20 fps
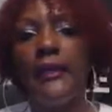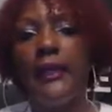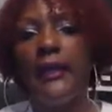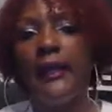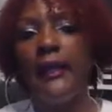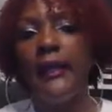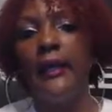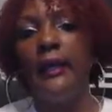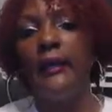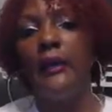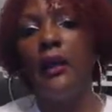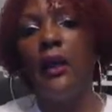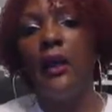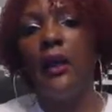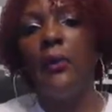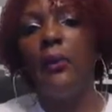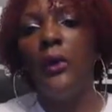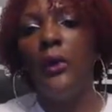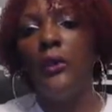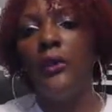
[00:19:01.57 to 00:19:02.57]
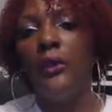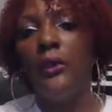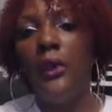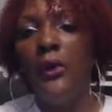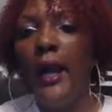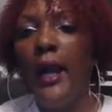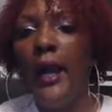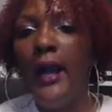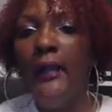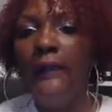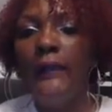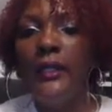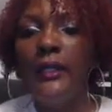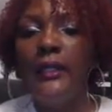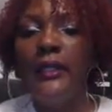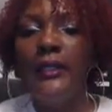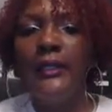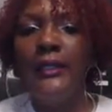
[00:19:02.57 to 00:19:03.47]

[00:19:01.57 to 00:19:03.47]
said, well, you don't have any